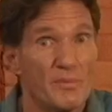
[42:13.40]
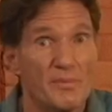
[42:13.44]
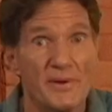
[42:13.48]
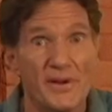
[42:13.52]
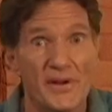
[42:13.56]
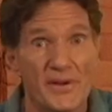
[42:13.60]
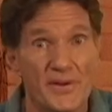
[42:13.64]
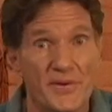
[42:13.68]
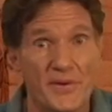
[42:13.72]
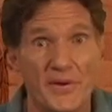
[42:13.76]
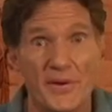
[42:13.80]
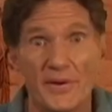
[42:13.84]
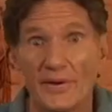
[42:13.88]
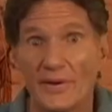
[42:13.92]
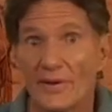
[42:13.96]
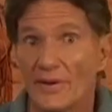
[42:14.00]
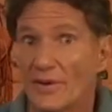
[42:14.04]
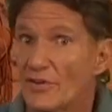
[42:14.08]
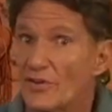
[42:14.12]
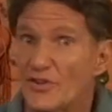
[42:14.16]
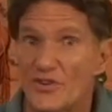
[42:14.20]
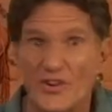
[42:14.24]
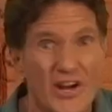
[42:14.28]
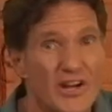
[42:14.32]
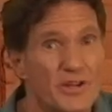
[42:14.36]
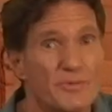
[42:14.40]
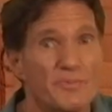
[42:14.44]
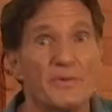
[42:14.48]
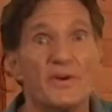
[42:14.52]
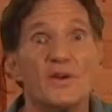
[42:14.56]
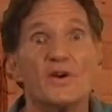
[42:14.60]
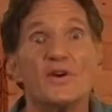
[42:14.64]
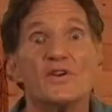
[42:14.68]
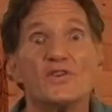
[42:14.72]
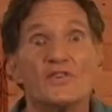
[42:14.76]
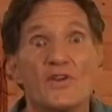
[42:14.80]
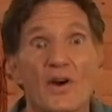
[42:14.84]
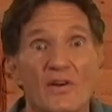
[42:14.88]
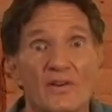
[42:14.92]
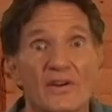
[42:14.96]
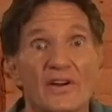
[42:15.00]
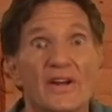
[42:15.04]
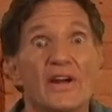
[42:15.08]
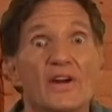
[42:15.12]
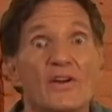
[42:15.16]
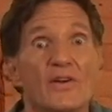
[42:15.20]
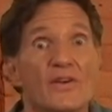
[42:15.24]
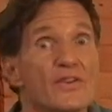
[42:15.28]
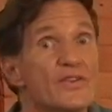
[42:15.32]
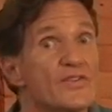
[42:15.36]
be killed just because our
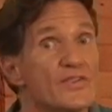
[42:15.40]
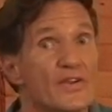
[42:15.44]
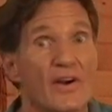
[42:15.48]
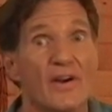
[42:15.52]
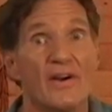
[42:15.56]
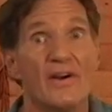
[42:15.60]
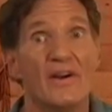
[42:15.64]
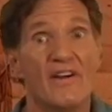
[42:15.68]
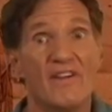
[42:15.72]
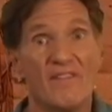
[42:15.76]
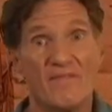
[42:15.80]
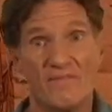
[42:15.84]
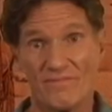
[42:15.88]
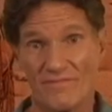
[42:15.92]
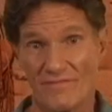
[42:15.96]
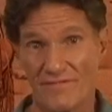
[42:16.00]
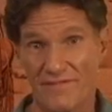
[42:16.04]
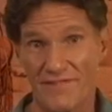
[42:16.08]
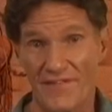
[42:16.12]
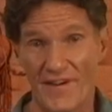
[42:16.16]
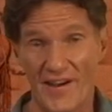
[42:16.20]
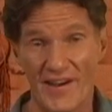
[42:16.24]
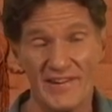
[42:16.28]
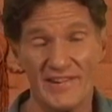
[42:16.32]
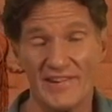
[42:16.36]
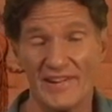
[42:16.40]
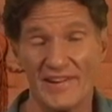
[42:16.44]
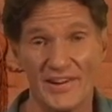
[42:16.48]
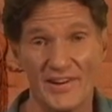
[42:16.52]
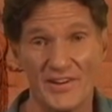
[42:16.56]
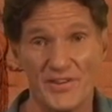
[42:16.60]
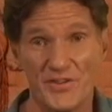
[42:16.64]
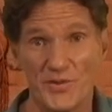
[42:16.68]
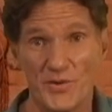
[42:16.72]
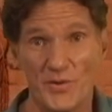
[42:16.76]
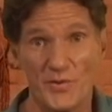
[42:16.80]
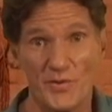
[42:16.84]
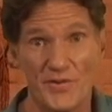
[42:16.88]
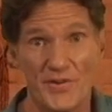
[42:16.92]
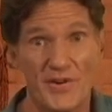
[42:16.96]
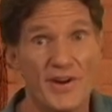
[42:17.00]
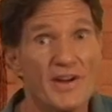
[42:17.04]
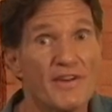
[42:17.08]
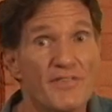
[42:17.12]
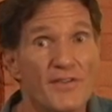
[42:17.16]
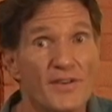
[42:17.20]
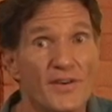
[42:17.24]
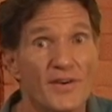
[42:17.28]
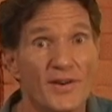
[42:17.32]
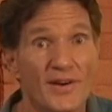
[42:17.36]
leaders are finding it too
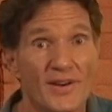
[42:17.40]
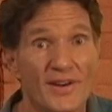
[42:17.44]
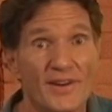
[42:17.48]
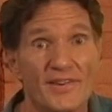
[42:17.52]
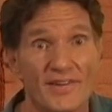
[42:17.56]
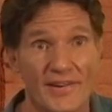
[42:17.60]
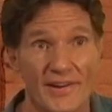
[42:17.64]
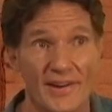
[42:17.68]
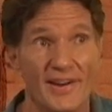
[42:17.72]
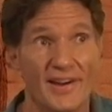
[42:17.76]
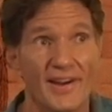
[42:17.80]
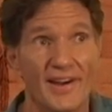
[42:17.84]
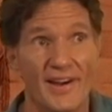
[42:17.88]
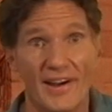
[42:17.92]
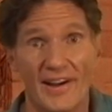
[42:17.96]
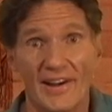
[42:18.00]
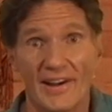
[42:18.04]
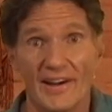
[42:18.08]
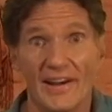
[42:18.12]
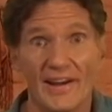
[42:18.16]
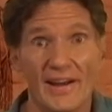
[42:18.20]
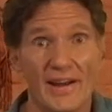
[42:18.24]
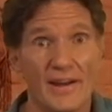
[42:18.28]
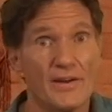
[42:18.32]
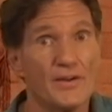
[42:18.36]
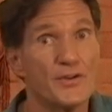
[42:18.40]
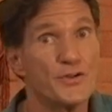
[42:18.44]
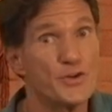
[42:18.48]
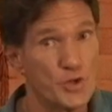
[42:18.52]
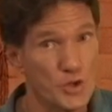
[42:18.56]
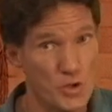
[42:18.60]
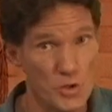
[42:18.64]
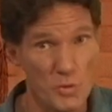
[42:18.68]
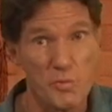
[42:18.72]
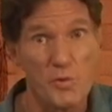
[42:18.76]
difficult and too